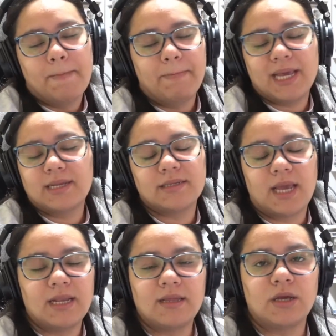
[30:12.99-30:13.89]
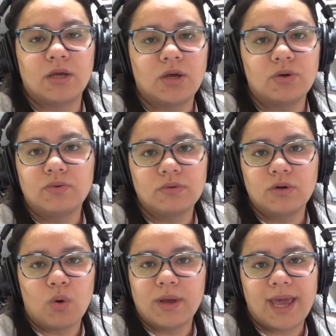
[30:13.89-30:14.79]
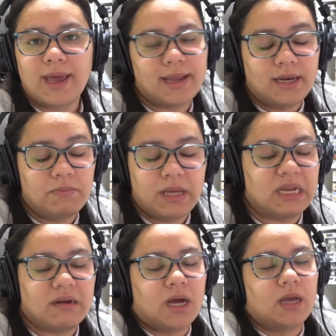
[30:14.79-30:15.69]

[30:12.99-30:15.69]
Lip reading: Because anything could go gay at any minute.